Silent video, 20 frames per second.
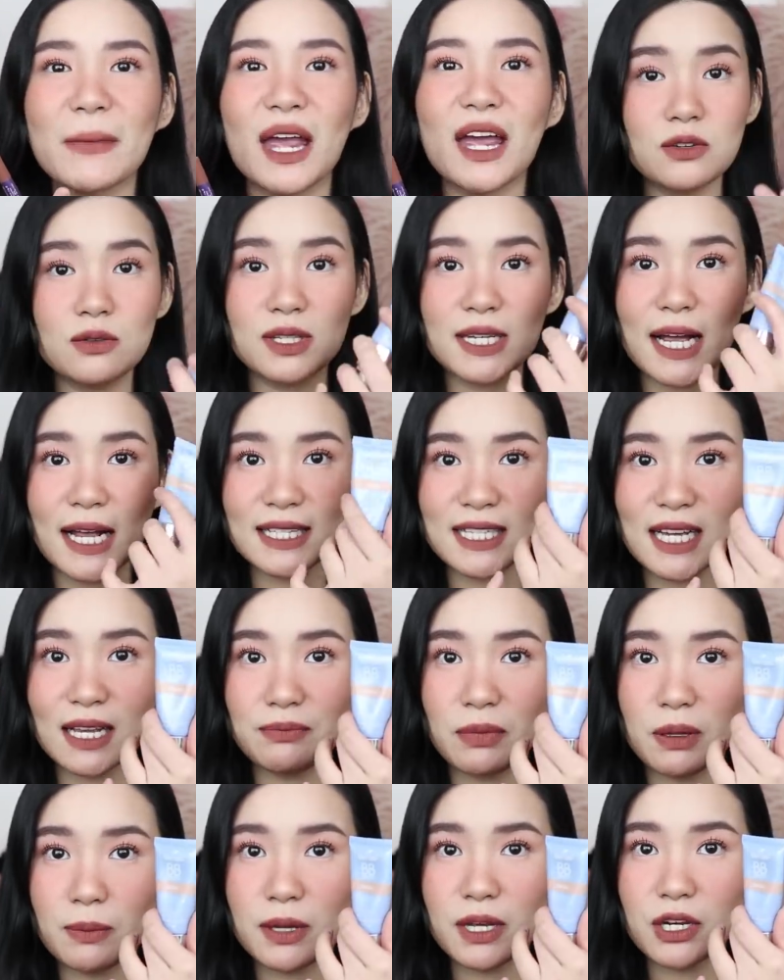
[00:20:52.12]
Yung
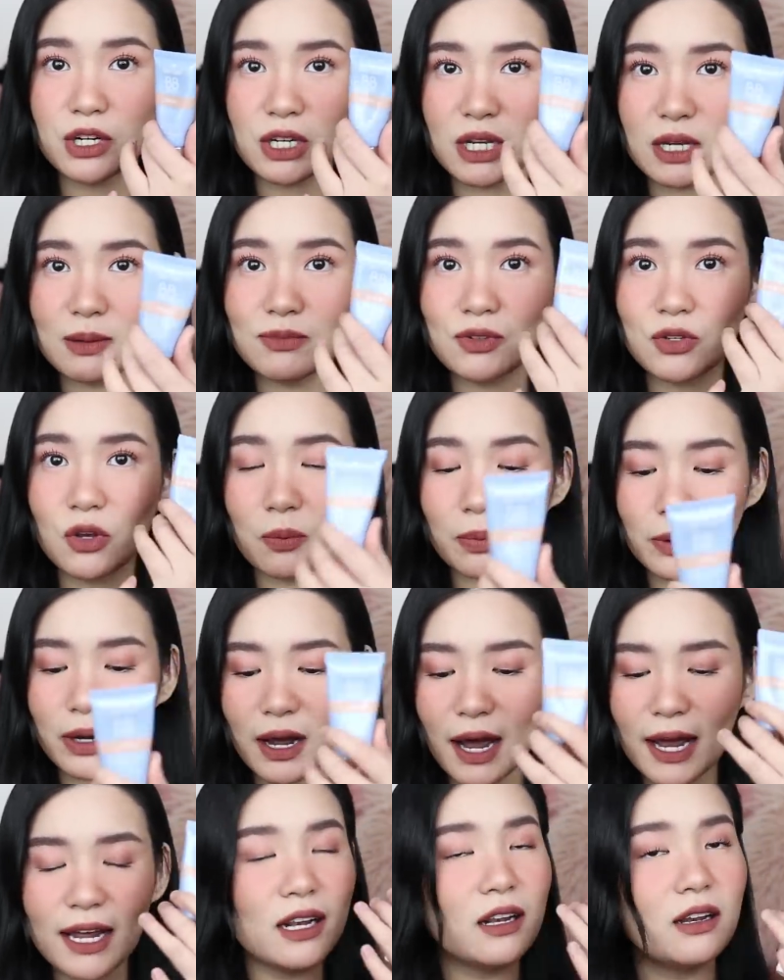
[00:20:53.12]
Sansan BB Cream, sobrang
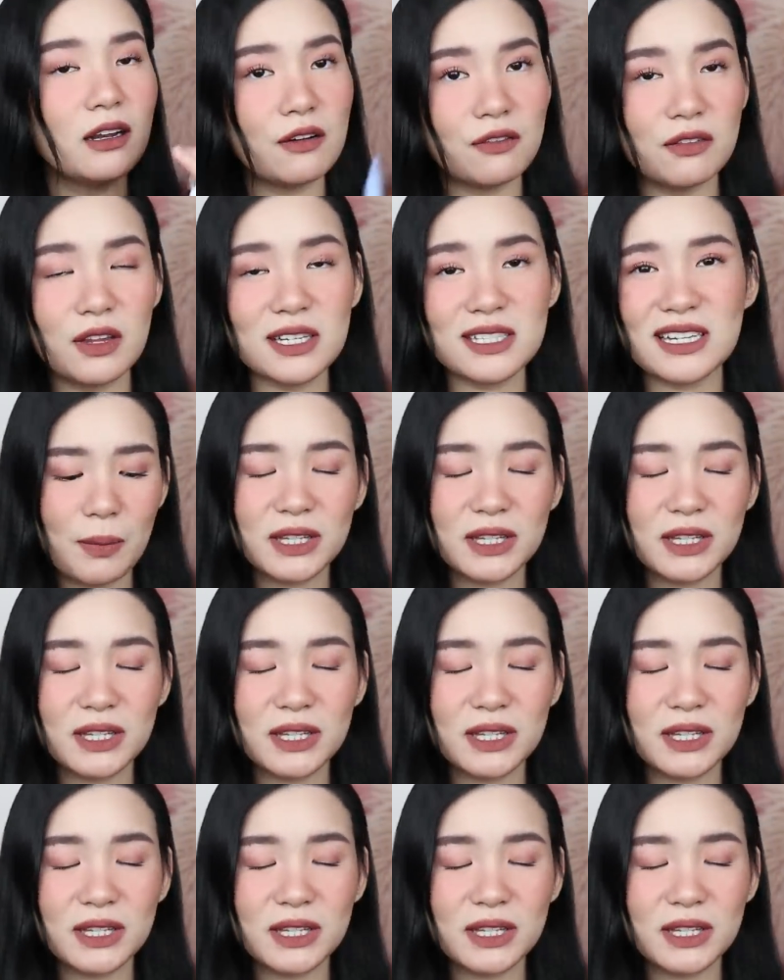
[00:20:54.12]
I love this.